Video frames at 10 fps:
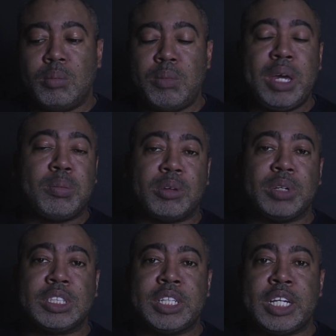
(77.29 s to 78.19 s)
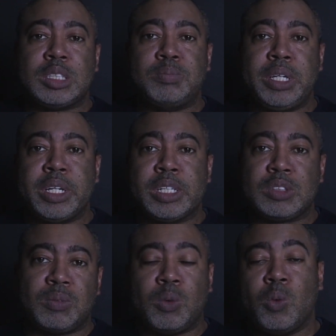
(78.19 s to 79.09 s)
made perfect sense
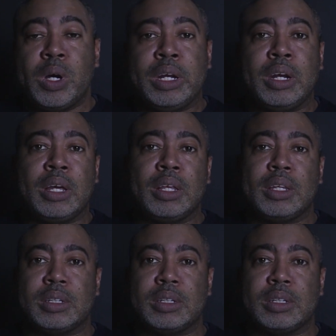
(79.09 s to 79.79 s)
because, for one,